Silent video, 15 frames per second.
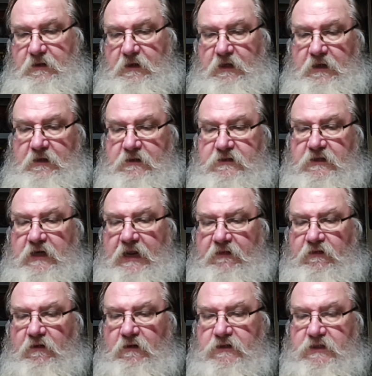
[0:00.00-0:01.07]
it's an
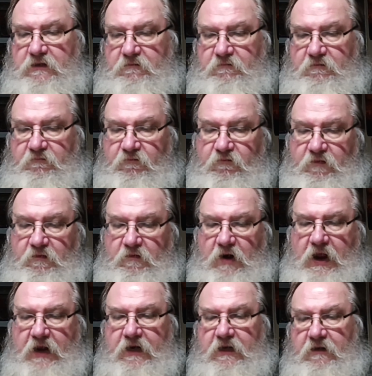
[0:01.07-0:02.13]
anthology of a
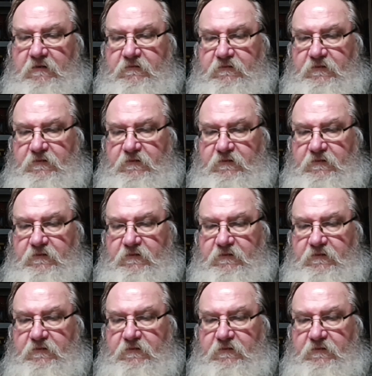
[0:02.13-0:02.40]
variety of